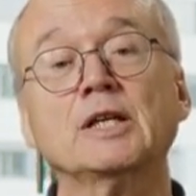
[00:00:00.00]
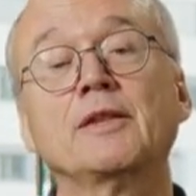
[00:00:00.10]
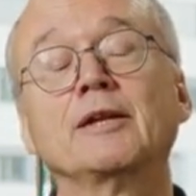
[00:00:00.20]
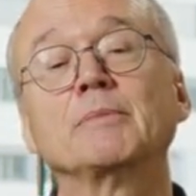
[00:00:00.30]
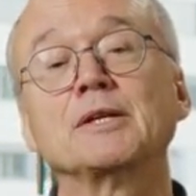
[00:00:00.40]

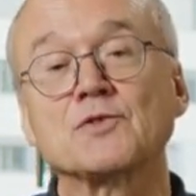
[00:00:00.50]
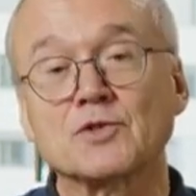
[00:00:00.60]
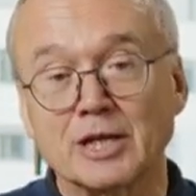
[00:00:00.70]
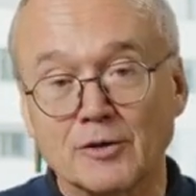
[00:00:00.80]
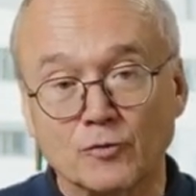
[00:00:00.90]
That
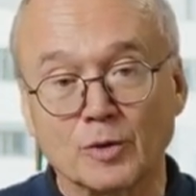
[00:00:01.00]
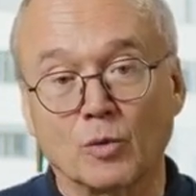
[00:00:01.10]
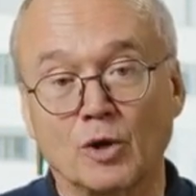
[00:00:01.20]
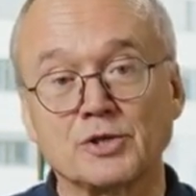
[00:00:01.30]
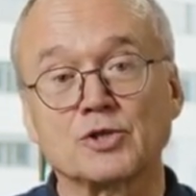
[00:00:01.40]
means if we
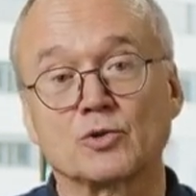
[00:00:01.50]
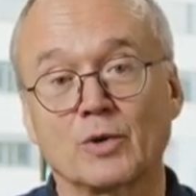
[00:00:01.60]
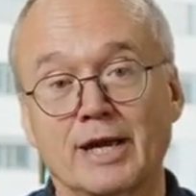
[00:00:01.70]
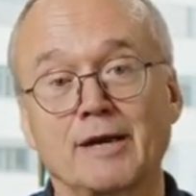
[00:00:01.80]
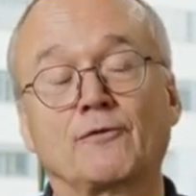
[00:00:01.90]
want to
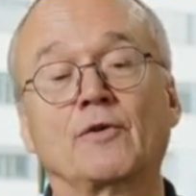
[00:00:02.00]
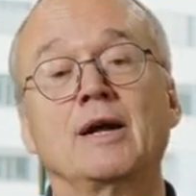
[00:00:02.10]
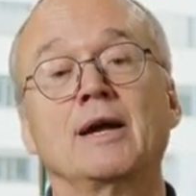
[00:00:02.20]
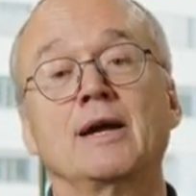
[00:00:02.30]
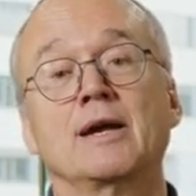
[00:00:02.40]
have
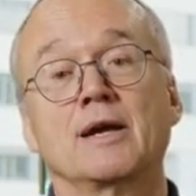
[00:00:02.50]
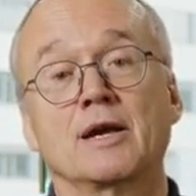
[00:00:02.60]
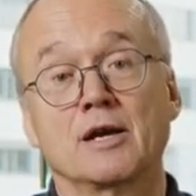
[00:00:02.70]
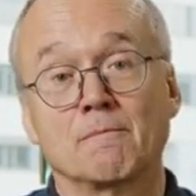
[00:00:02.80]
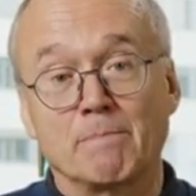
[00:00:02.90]

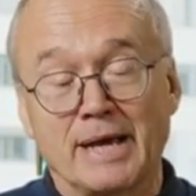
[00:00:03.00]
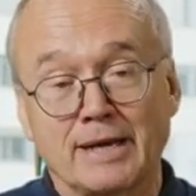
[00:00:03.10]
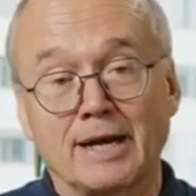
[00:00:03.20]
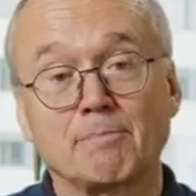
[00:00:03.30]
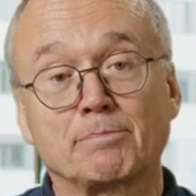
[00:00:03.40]
a
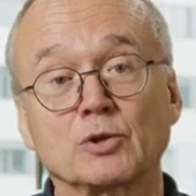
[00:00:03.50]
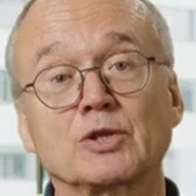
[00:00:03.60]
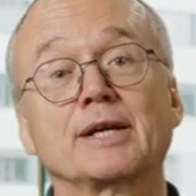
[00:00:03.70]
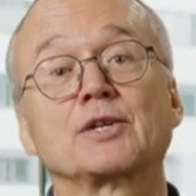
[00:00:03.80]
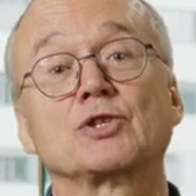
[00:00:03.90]
backup
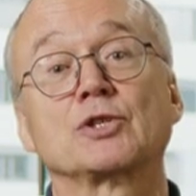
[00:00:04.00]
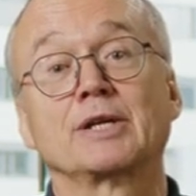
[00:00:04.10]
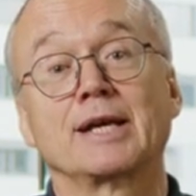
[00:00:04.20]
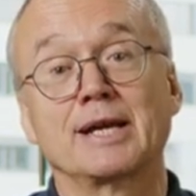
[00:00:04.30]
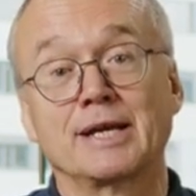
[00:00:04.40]

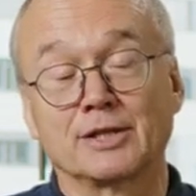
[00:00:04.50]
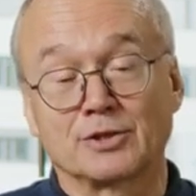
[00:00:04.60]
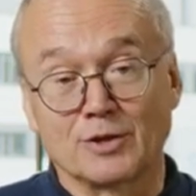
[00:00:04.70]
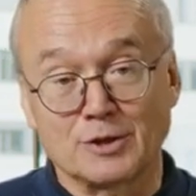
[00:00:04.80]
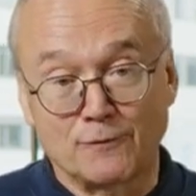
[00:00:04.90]
protection in a
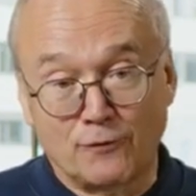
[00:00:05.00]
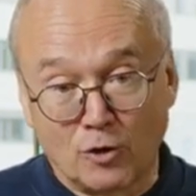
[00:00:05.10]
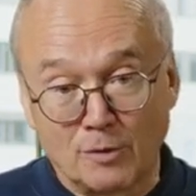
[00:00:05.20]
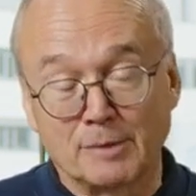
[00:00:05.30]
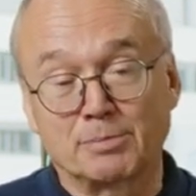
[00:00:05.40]

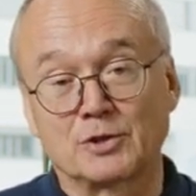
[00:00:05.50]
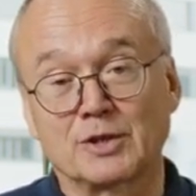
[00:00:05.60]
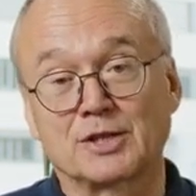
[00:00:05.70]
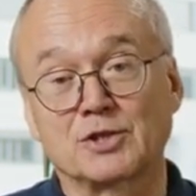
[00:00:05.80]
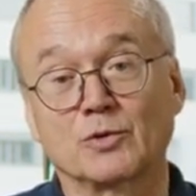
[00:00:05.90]
transformer
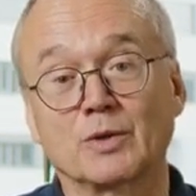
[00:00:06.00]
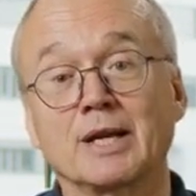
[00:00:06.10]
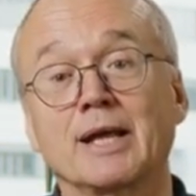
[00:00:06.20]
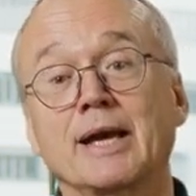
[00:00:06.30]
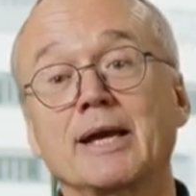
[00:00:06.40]
protection
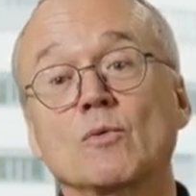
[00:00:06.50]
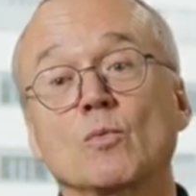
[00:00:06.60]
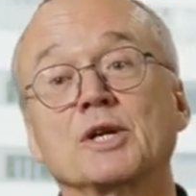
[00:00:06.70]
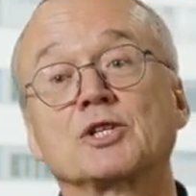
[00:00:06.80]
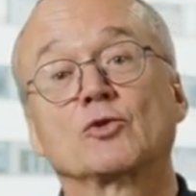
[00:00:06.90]
relay,
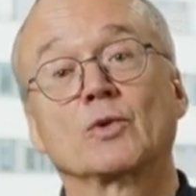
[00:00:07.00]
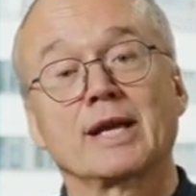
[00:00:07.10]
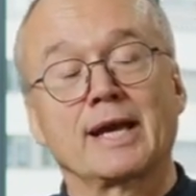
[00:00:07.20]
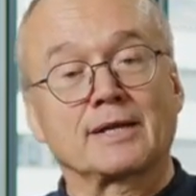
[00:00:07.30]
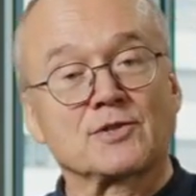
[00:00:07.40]
which
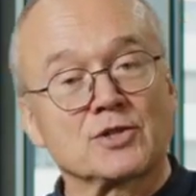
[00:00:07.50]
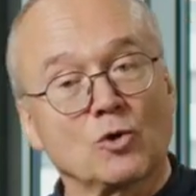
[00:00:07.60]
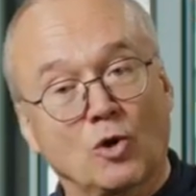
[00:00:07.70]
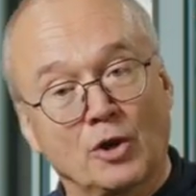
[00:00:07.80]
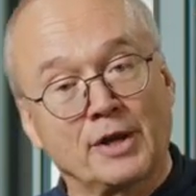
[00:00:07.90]
reacts
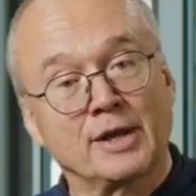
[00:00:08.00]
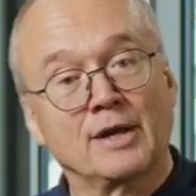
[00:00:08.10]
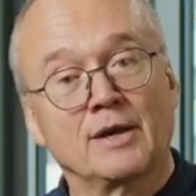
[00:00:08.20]
on